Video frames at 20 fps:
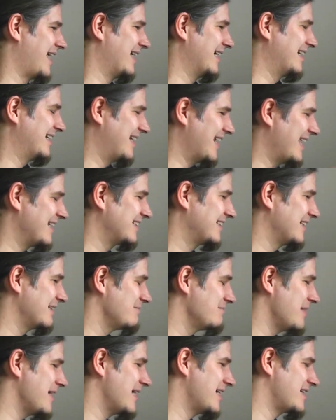I guess
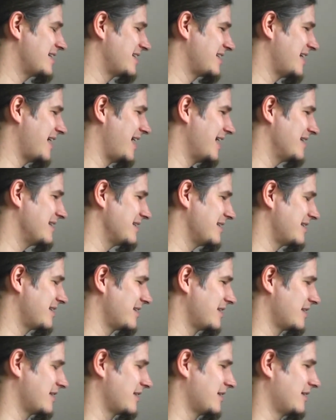it makes
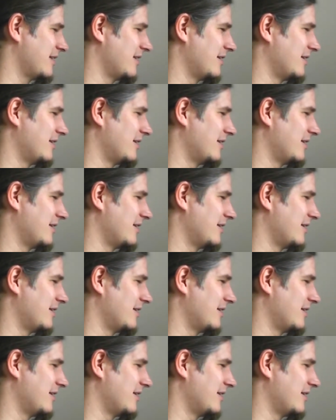sense.